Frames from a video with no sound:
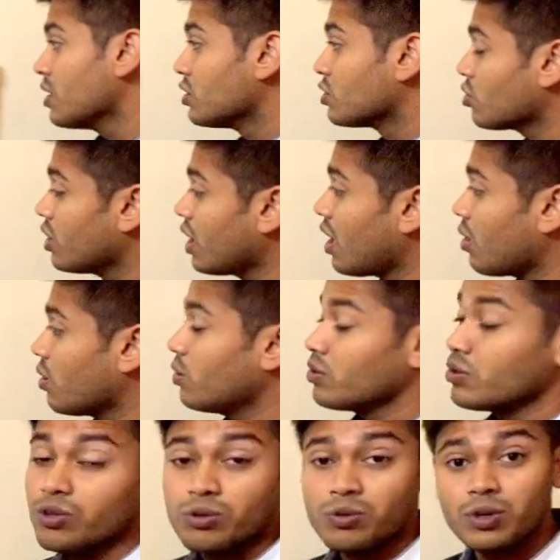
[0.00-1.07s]
So now
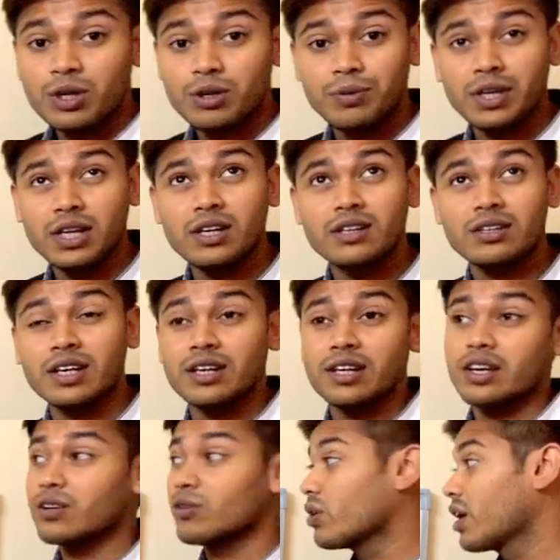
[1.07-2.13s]
you would be
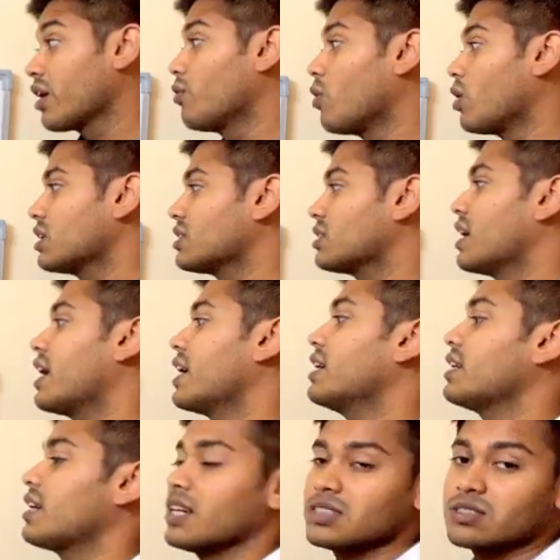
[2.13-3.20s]
thinking, okay, what is there
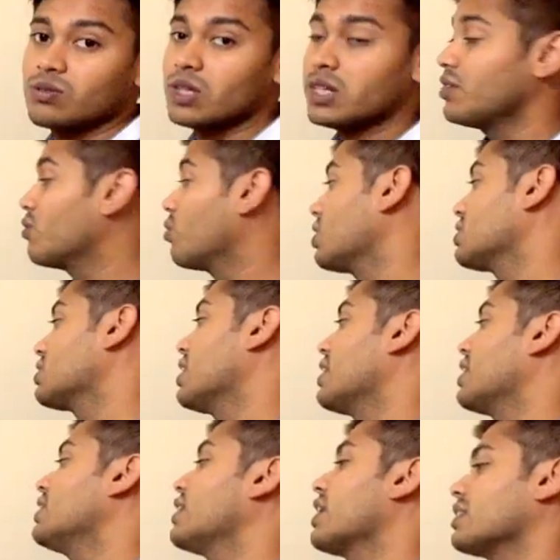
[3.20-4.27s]
in task 1 and what is there
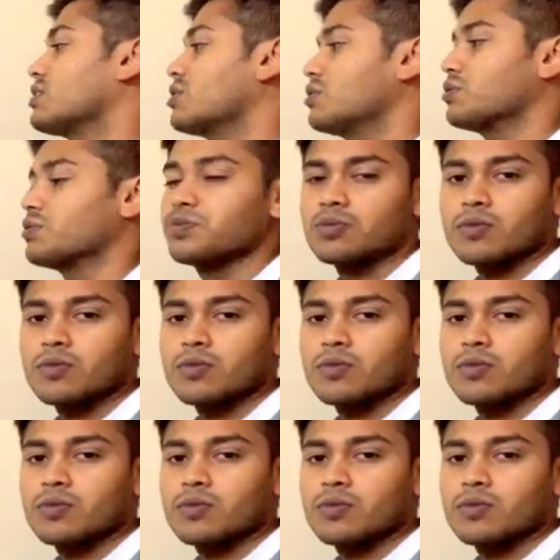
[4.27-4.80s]
in task 2?